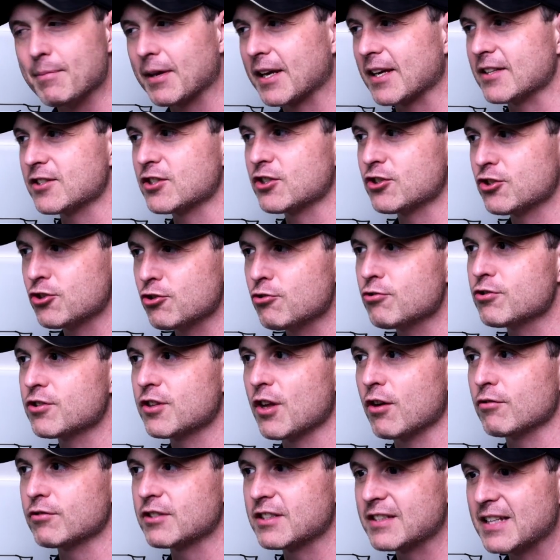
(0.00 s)
Because shoes
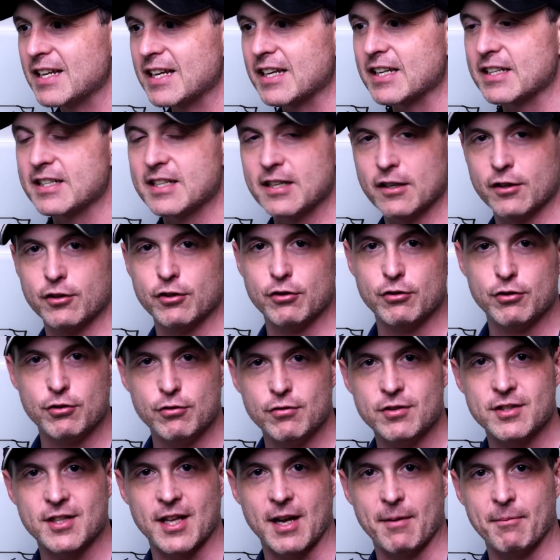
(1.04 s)
don't stink until you
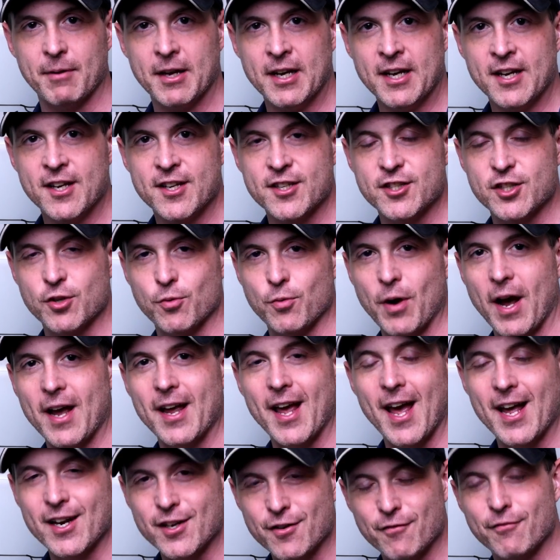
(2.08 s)
use them. So I
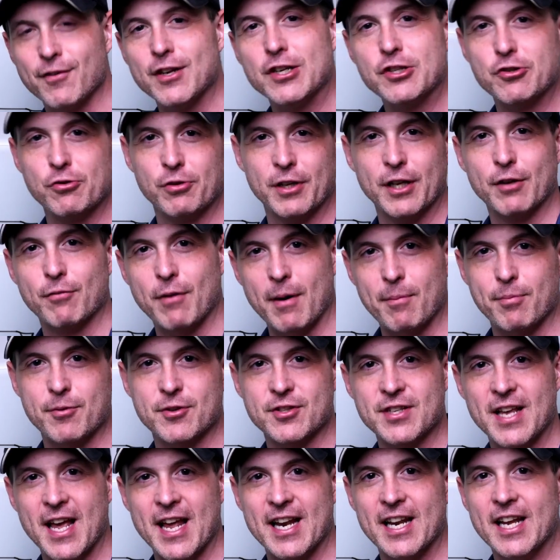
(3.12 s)
had to visually
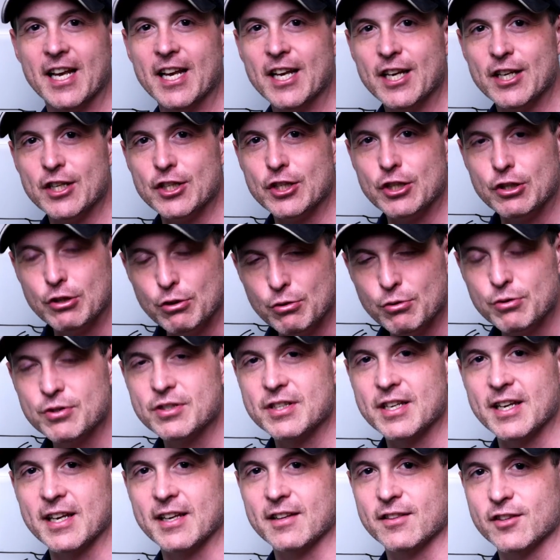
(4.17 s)
represent
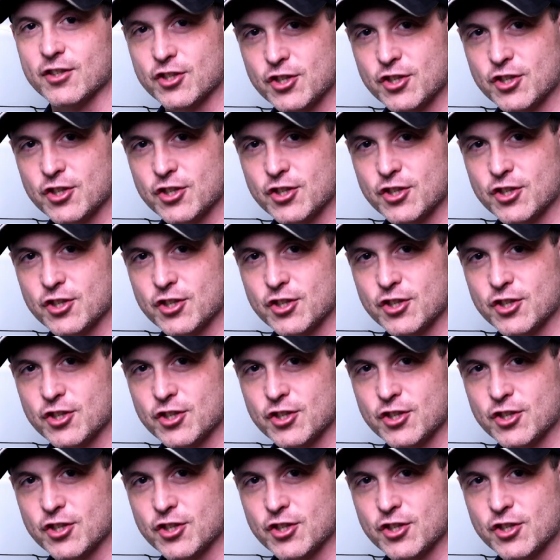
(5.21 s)
using the